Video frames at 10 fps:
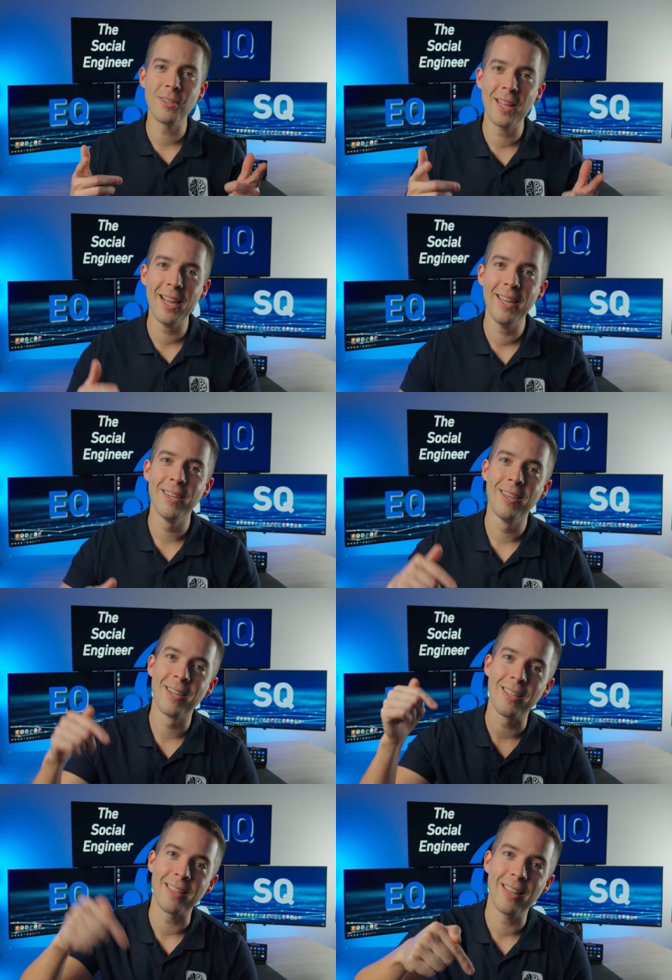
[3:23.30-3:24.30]
delay,
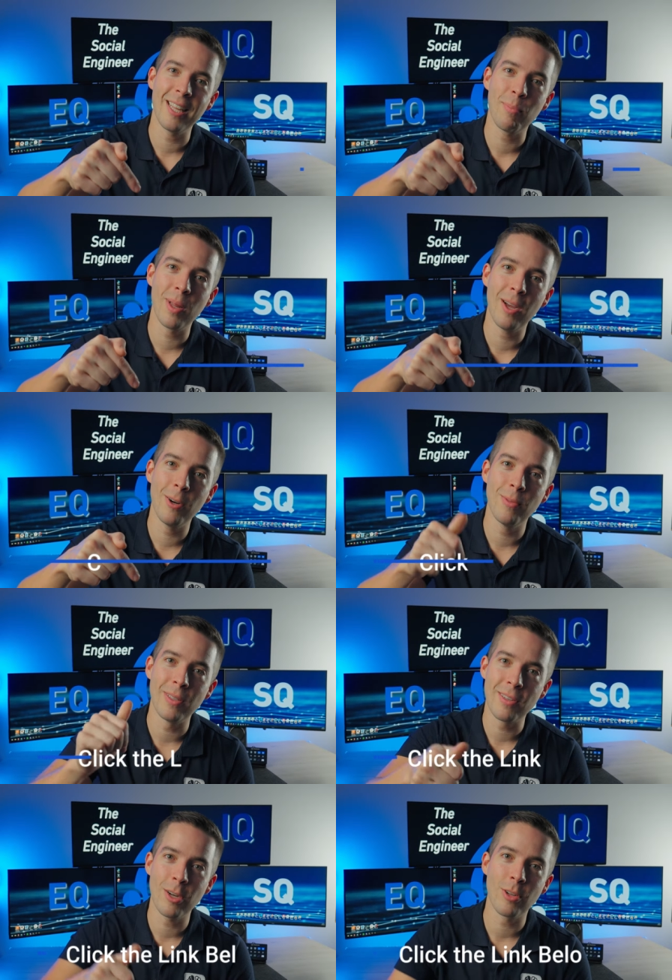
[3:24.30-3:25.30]
click that link below and
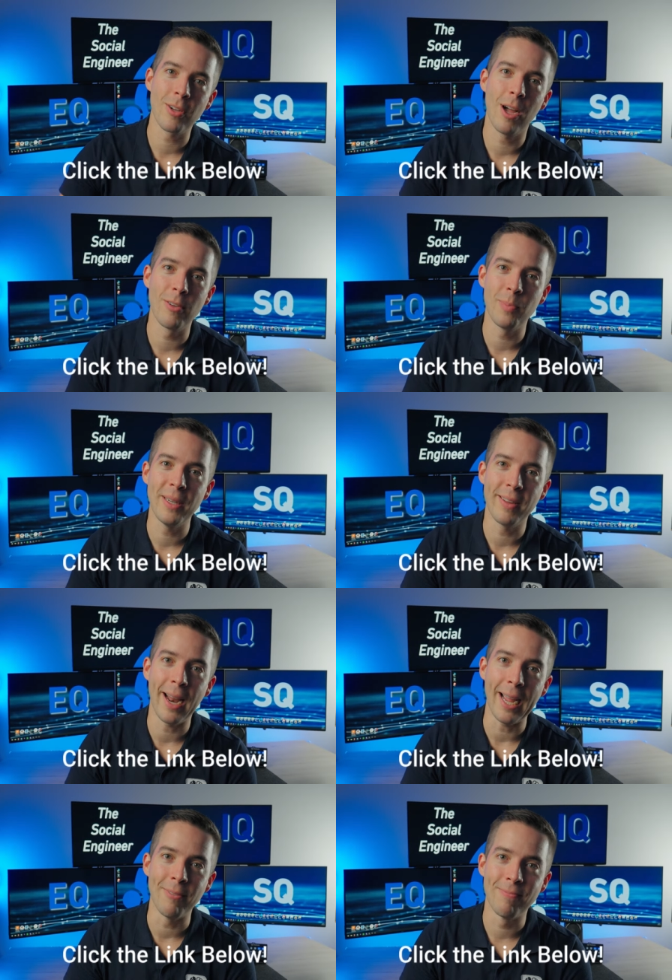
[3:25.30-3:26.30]
schedule a call with me
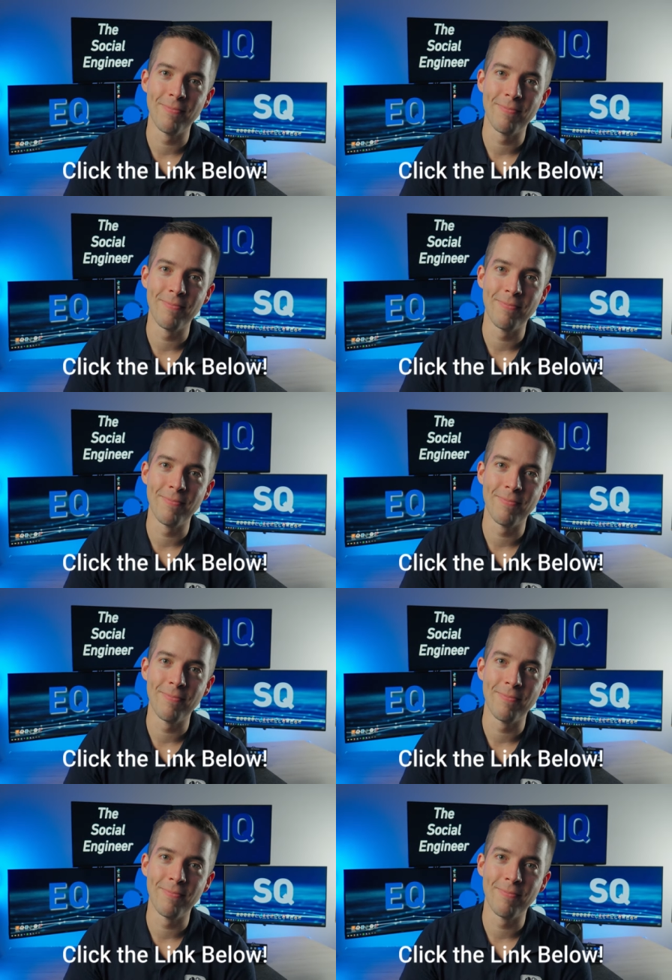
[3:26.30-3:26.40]
today.